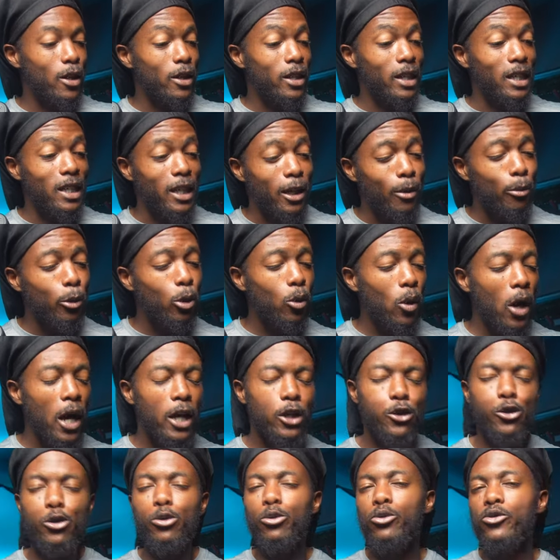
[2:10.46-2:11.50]
the gimbal I
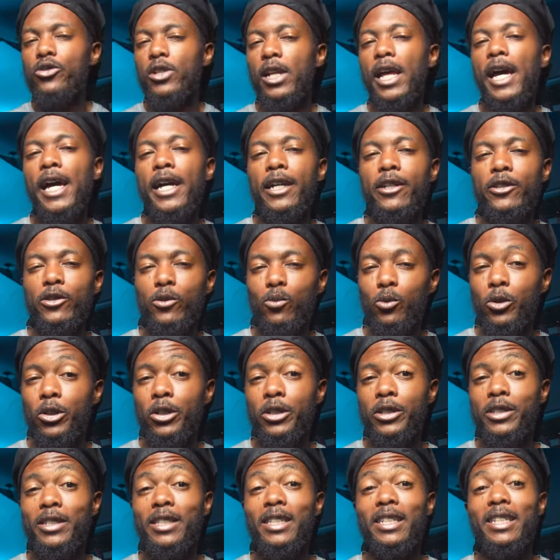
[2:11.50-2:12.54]
used last
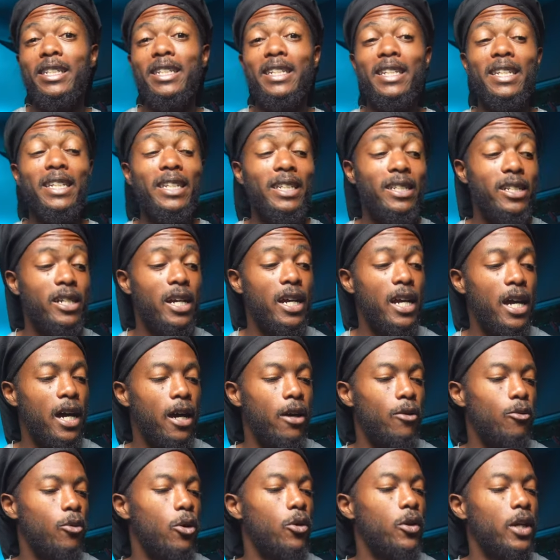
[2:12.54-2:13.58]
was the
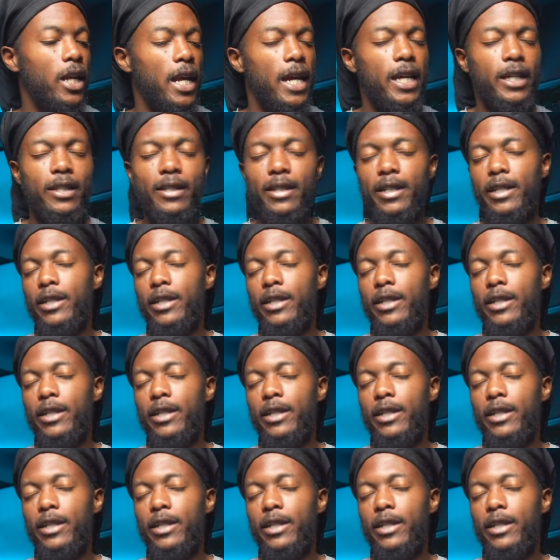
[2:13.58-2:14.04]
DJI Ronin S,